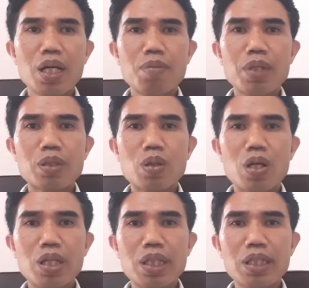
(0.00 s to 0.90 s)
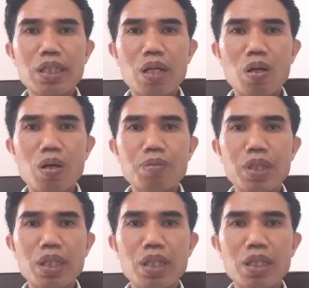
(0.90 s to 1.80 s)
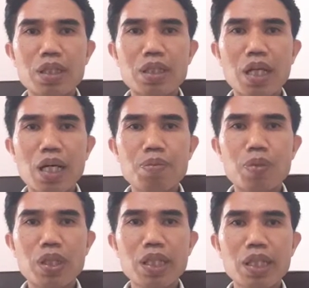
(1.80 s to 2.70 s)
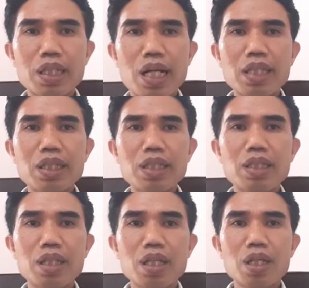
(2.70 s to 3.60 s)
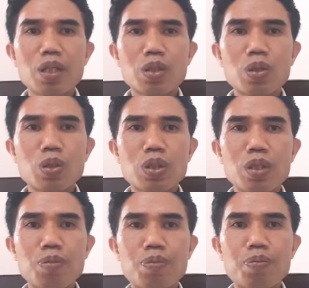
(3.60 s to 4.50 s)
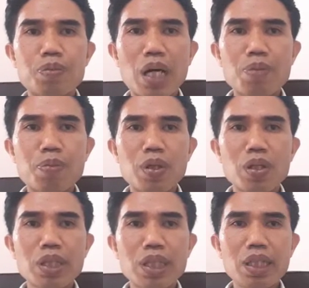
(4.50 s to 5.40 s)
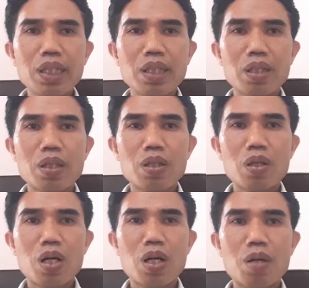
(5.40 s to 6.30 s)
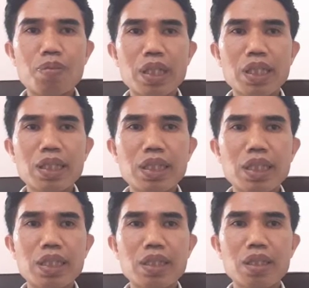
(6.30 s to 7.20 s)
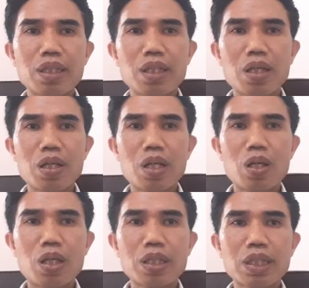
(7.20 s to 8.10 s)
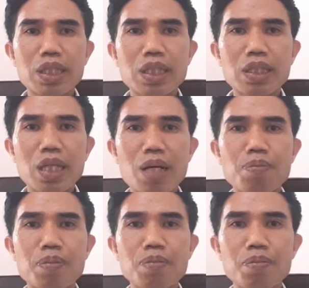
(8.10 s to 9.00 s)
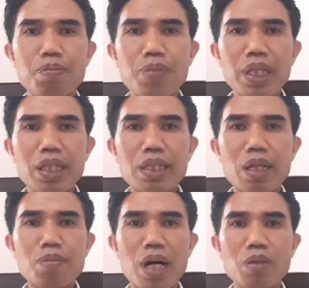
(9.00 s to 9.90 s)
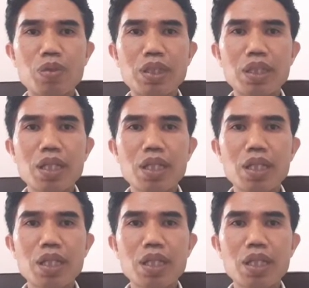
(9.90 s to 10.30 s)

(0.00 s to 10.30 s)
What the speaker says: Based on the result of the typological analysis, the typology of regencies or cities have been determined which